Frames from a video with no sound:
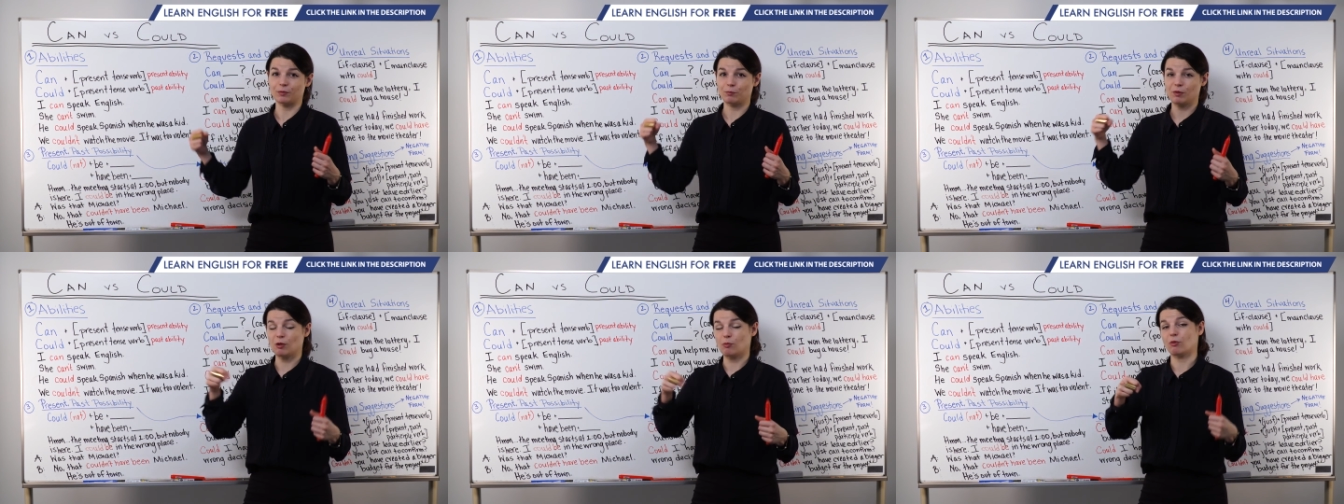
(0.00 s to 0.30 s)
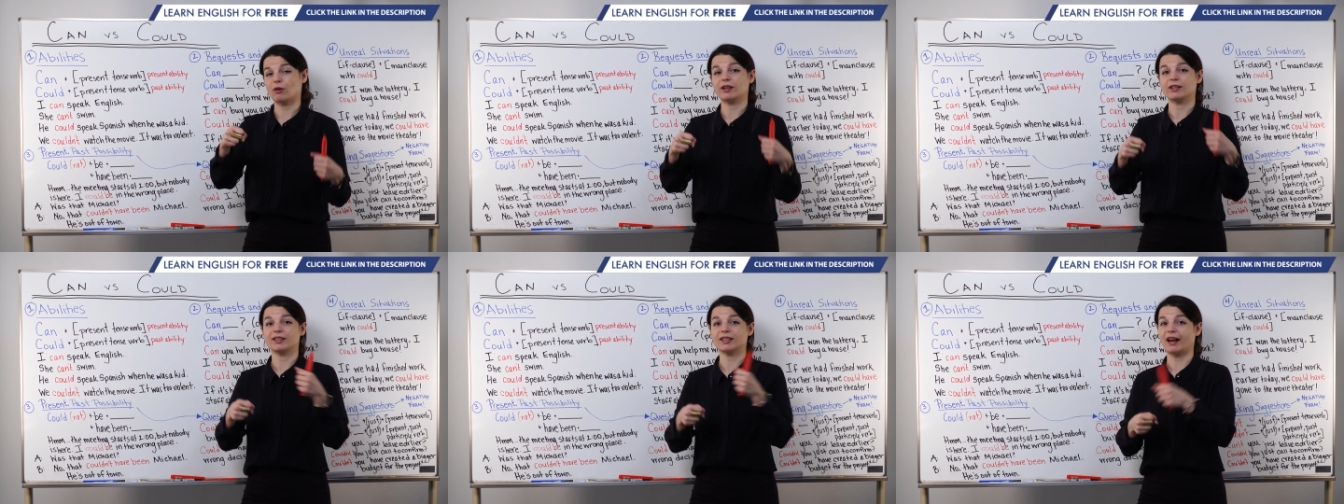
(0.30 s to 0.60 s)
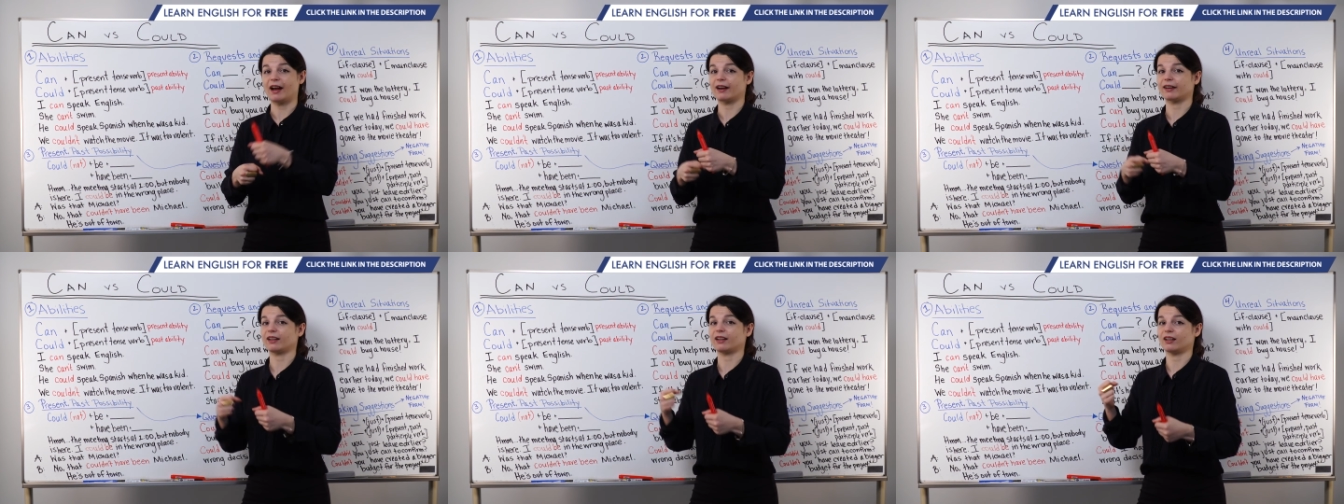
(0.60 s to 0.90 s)
people
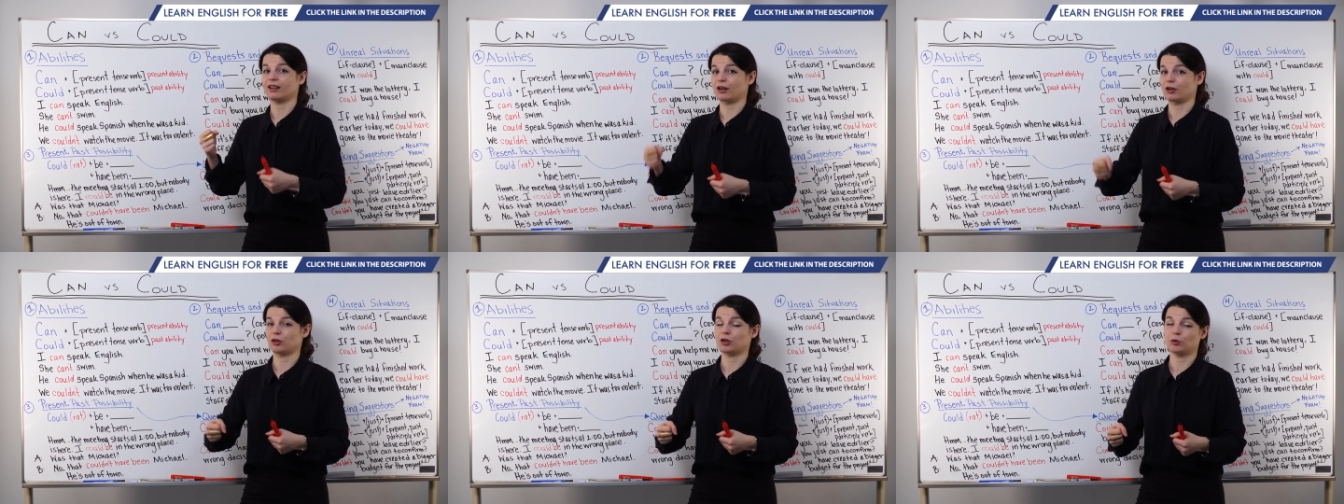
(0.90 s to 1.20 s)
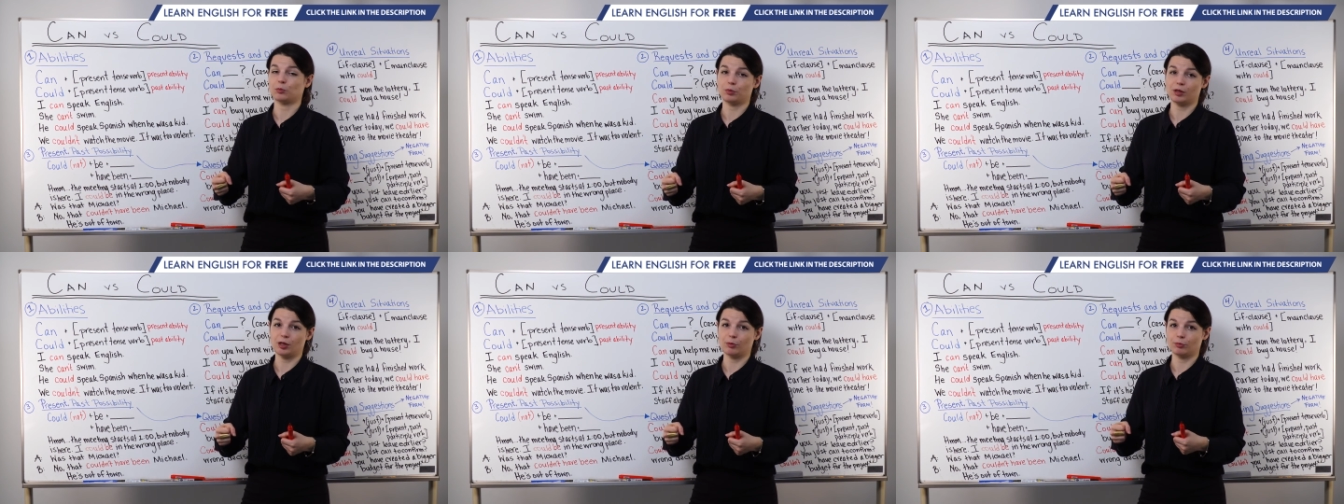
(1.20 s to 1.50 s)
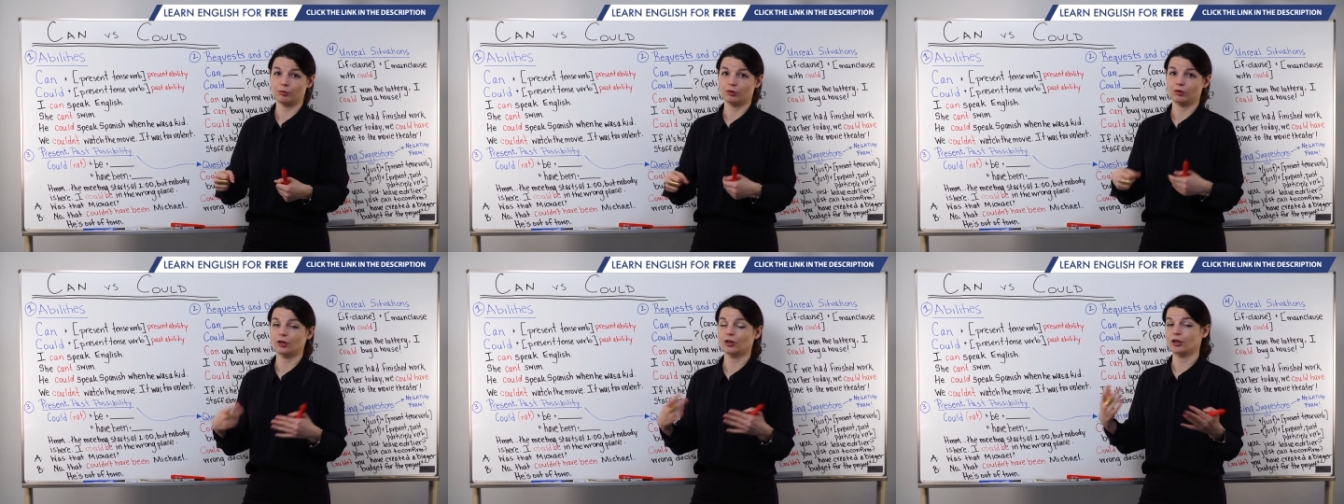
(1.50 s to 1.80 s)
attacking other
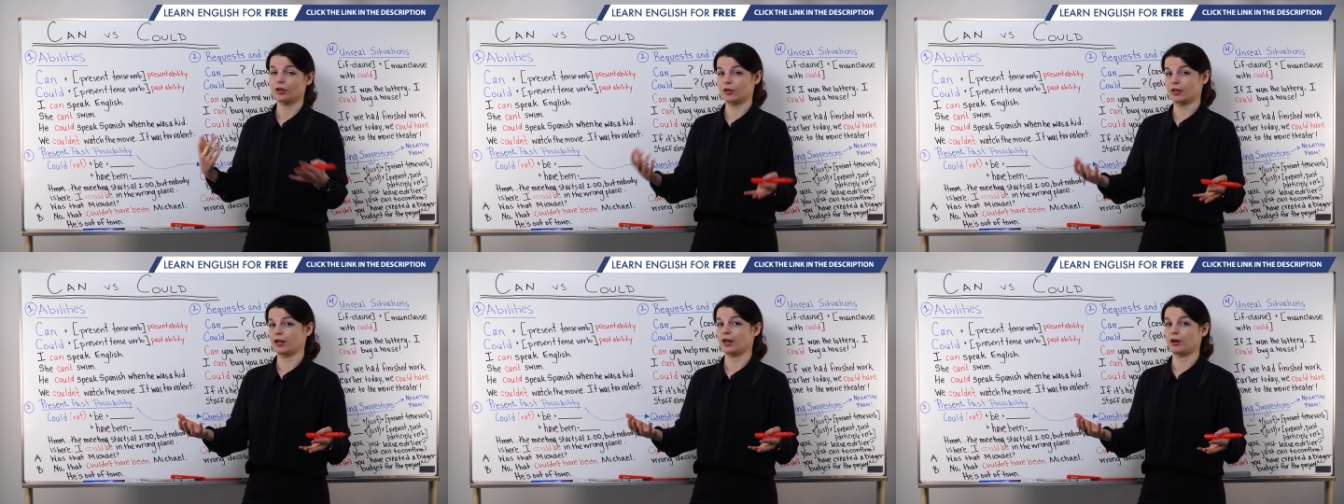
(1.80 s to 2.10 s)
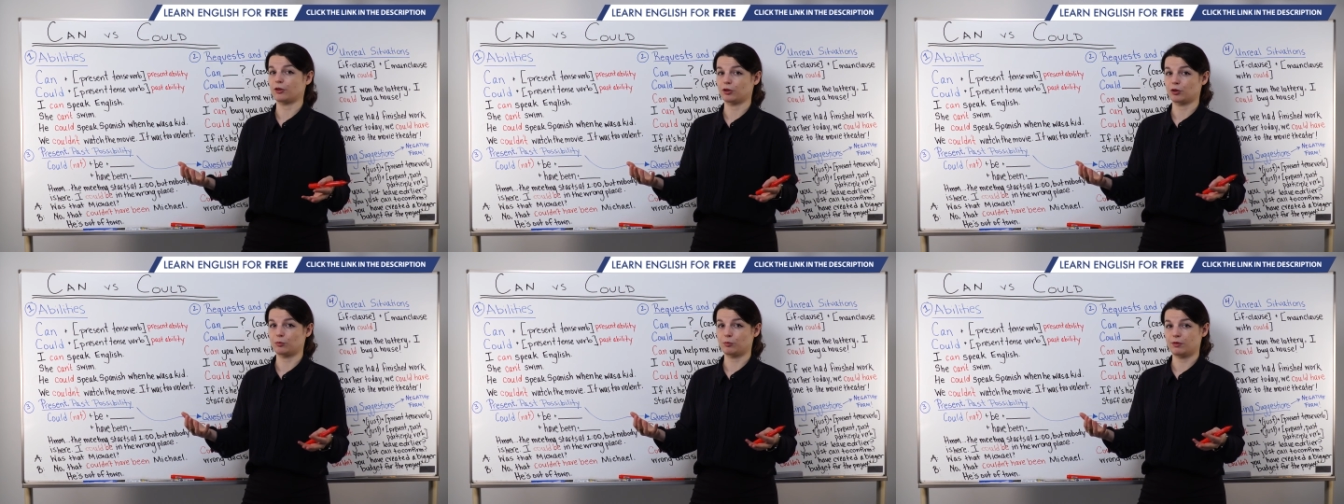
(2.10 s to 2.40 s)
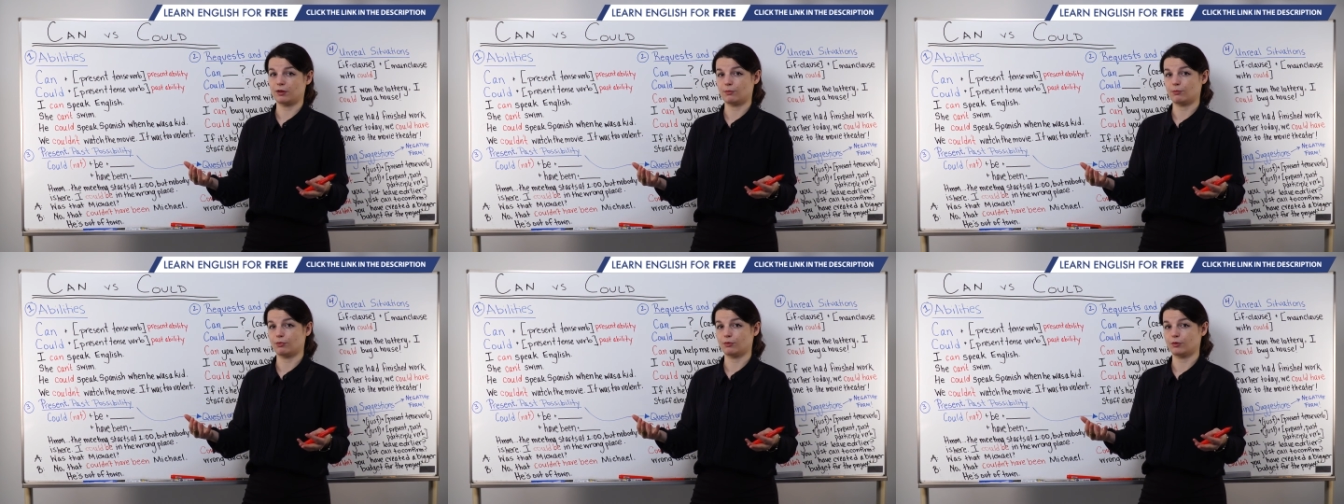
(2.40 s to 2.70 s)
people, hurting other
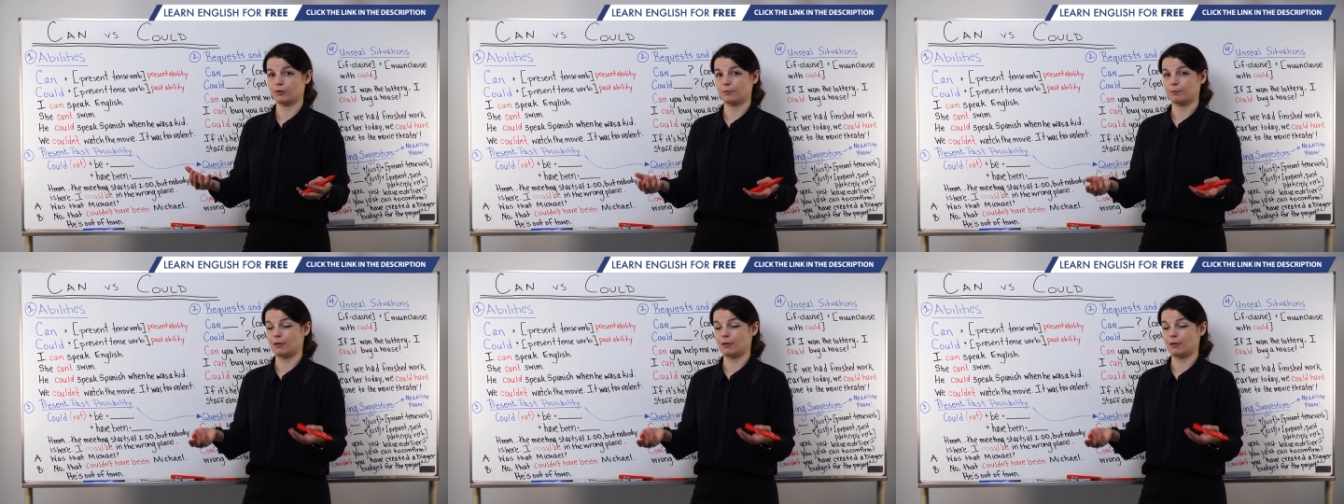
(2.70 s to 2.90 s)
people,